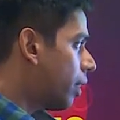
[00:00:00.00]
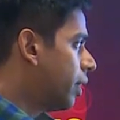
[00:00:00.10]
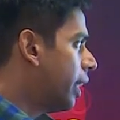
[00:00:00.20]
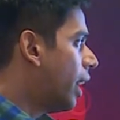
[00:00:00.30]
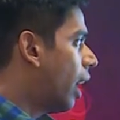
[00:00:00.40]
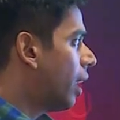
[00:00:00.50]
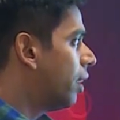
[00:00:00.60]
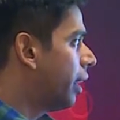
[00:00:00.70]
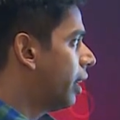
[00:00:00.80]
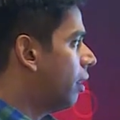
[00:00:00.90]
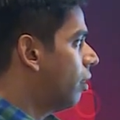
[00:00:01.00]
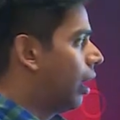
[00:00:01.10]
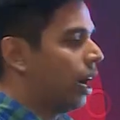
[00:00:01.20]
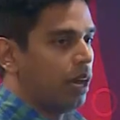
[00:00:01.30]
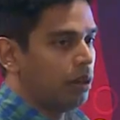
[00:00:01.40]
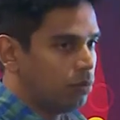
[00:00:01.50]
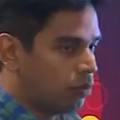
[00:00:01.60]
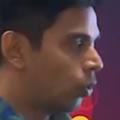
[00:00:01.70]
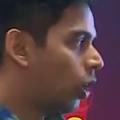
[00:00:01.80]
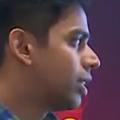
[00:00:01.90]
The other thing
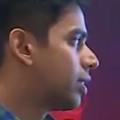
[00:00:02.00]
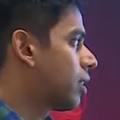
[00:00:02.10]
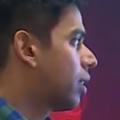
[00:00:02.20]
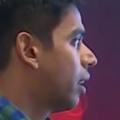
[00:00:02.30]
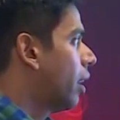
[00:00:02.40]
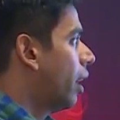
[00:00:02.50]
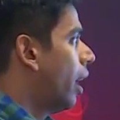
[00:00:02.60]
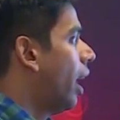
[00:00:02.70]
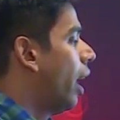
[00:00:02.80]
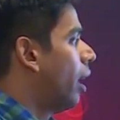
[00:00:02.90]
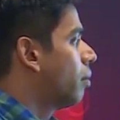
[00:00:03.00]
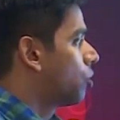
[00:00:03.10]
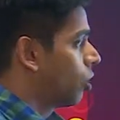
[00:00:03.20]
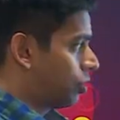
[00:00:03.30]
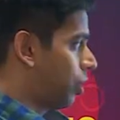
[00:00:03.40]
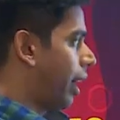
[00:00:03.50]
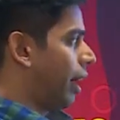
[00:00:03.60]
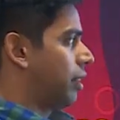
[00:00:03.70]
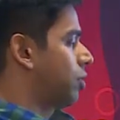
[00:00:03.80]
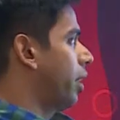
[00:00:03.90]
was so
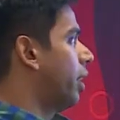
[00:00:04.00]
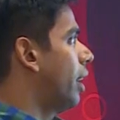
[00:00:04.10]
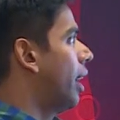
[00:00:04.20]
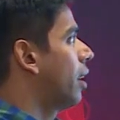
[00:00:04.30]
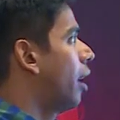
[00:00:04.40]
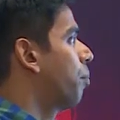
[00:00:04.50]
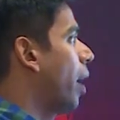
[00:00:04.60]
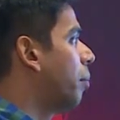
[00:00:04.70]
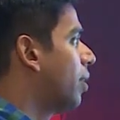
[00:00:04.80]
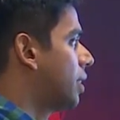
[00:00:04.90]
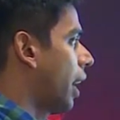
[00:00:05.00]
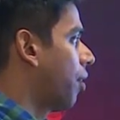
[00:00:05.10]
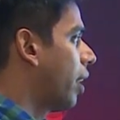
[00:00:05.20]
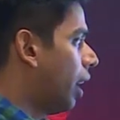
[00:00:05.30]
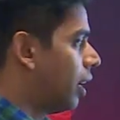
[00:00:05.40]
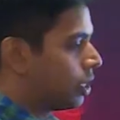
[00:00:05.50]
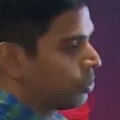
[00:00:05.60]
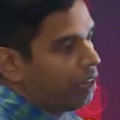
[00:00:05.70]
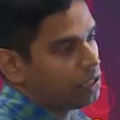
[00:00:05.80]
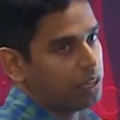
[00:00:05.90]
here are our primary and secondary
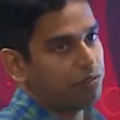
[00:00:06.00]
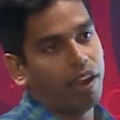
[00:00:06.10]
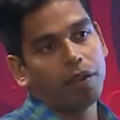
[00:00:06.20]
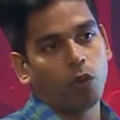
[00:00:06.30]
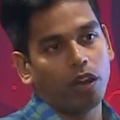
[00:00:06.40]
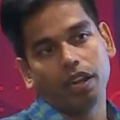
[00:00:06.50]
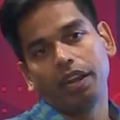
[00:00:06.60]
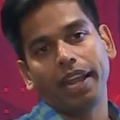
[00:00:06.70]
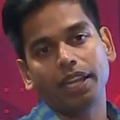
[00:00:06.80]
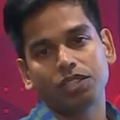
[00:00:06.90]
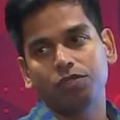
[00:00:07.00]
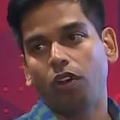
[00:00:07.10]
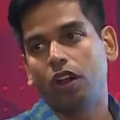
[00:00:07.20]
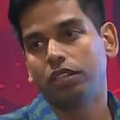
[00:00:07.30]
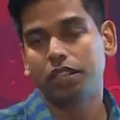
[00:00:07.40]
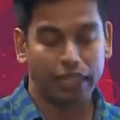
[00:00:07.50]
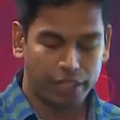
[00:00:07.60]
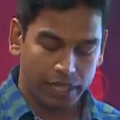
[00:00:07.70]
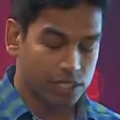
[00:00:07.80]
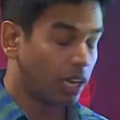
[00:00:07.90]
colors. We also define what our text font and
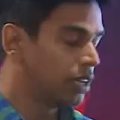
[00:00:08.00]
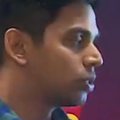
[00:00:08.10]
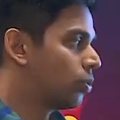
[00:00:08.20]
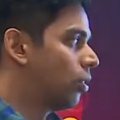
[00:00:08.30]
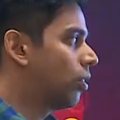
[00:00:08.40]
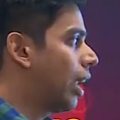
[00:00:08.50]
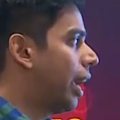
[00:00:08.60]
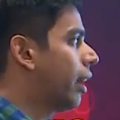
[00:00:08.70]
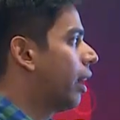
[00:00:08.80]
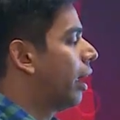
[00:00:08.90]
text colors would look like.